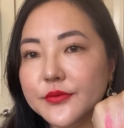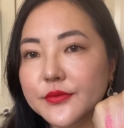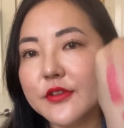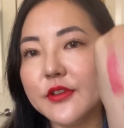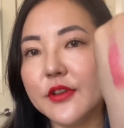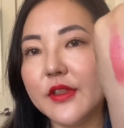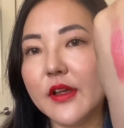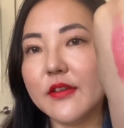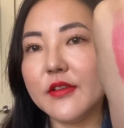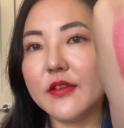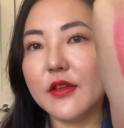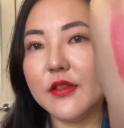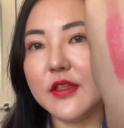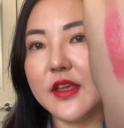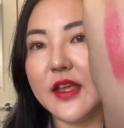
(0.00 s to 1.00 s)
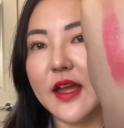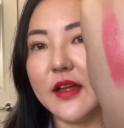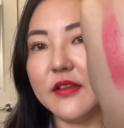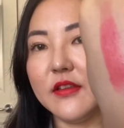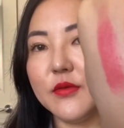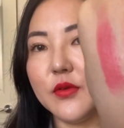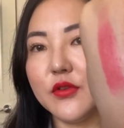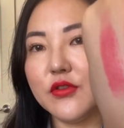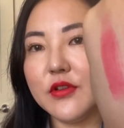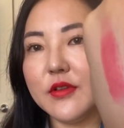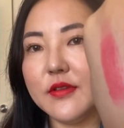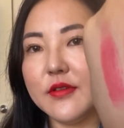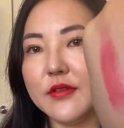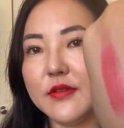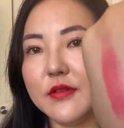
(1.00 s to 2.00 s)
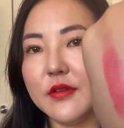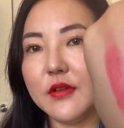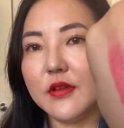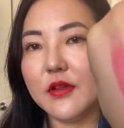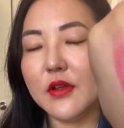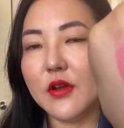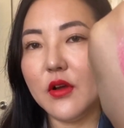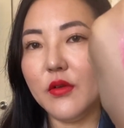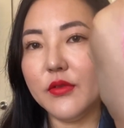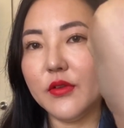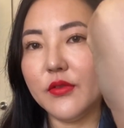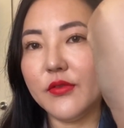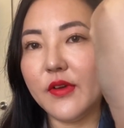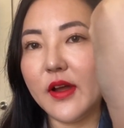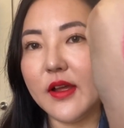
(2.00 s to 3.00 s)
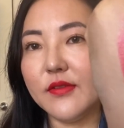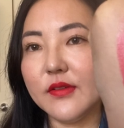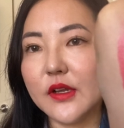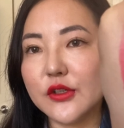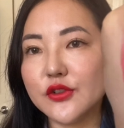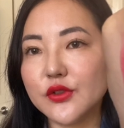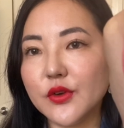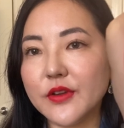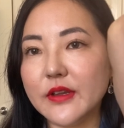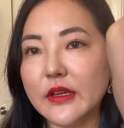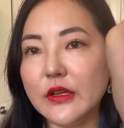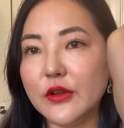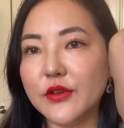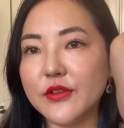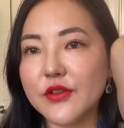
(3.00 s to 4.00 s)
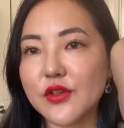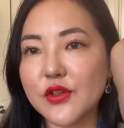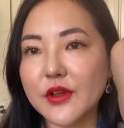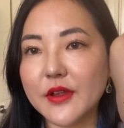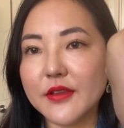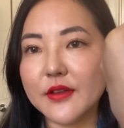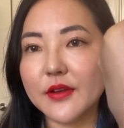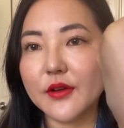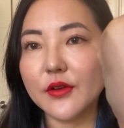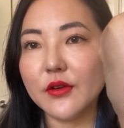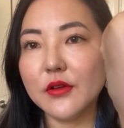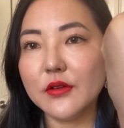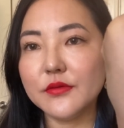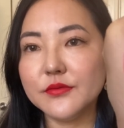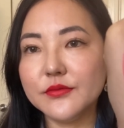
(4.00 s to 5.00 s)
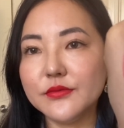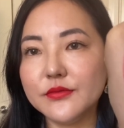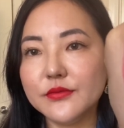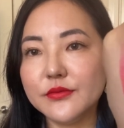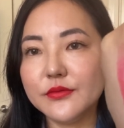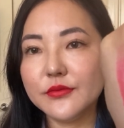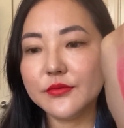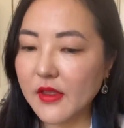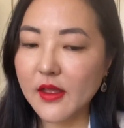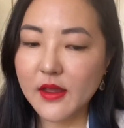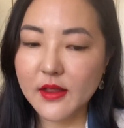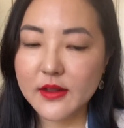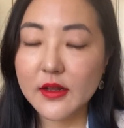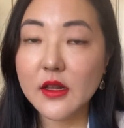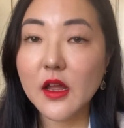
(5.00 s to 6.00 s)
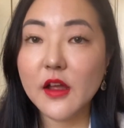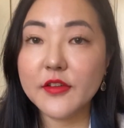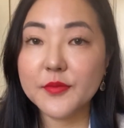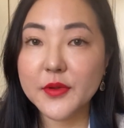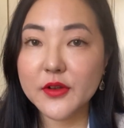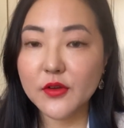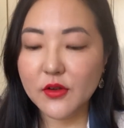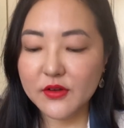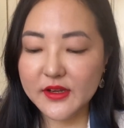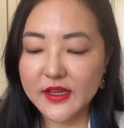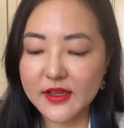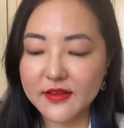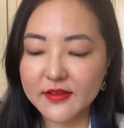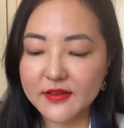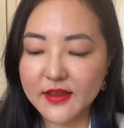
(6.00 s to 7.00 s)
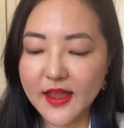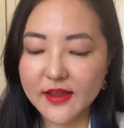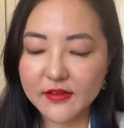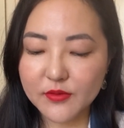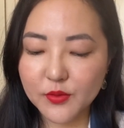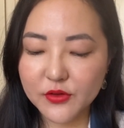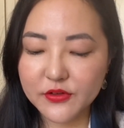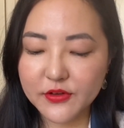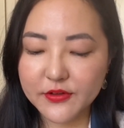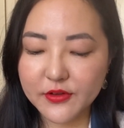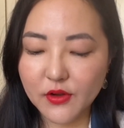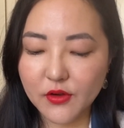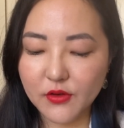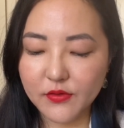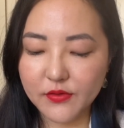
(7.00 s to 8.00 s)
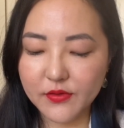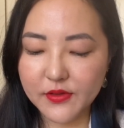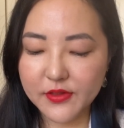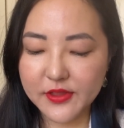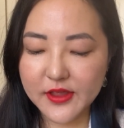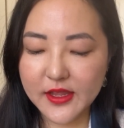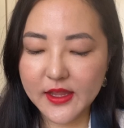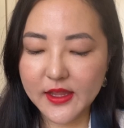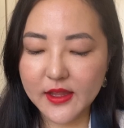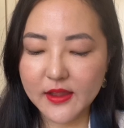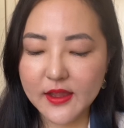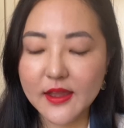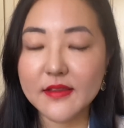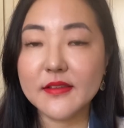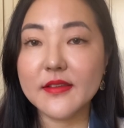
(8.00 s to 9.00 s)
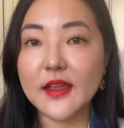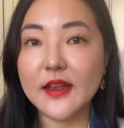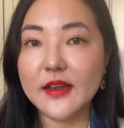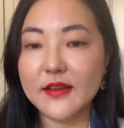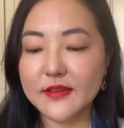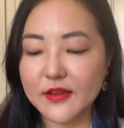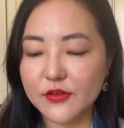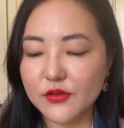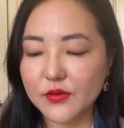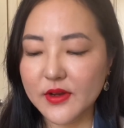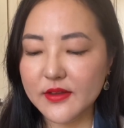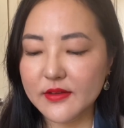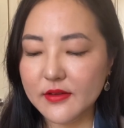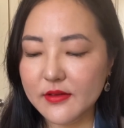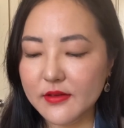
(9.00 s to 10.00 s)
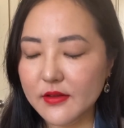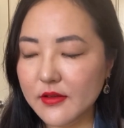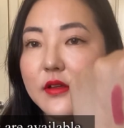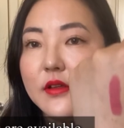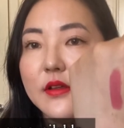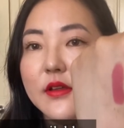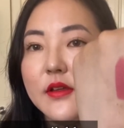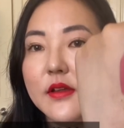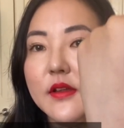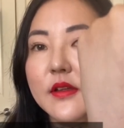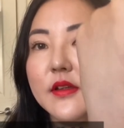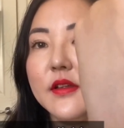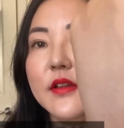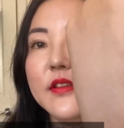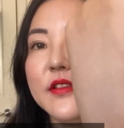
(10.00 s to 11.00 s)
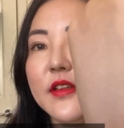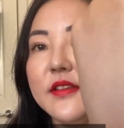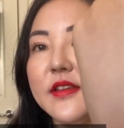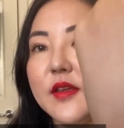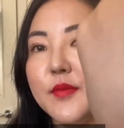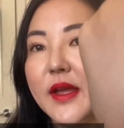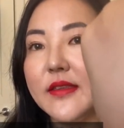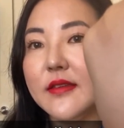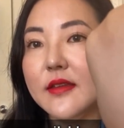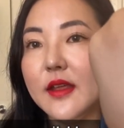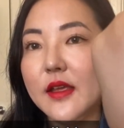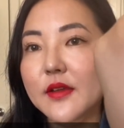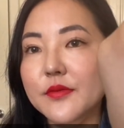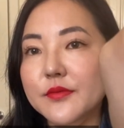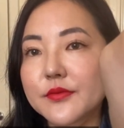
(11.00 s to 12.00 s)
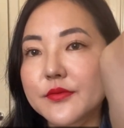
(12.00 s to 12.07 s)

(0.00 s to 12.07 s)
So that's the hand swatches of the 5 Luxuriously Lucent shades that I got. And then last but not least, hand swatches of the Insanely Saturated, Sunday Matinee,